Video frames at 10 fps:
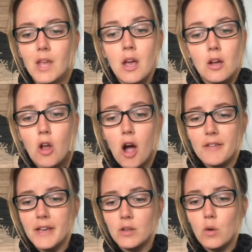Goth
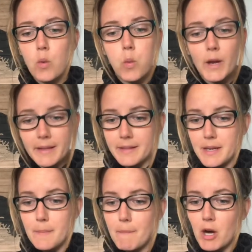had
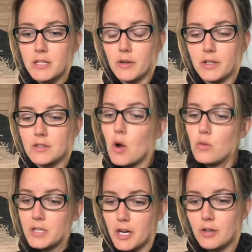quickly marked out his own
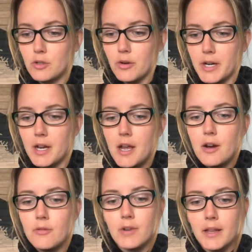territory,
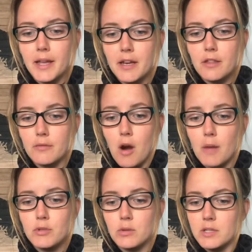relegating
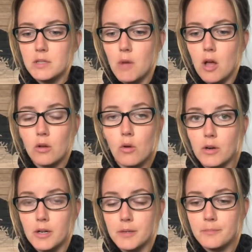Throb to a small
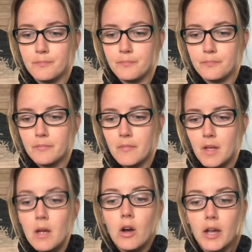corner.
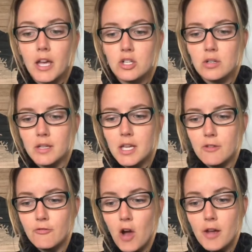Occasionally, he
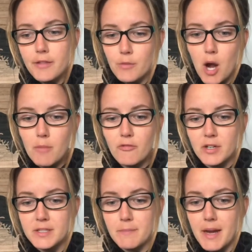fought Throb for
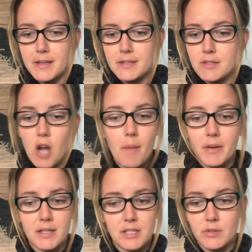his mice, not
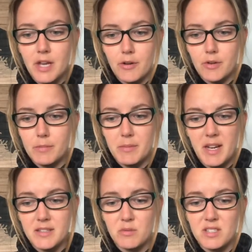because he was hungry, but
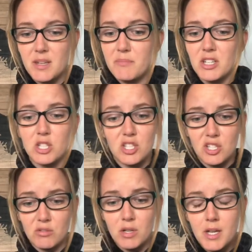because it was something to
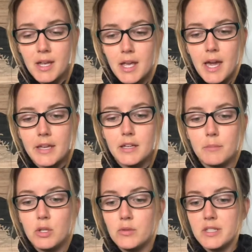do, and it
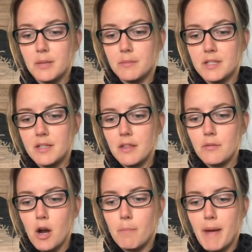amused him to see
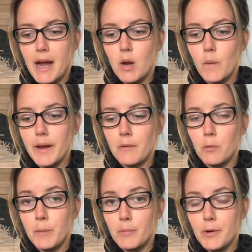Throb back away
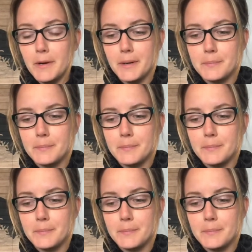whimpering.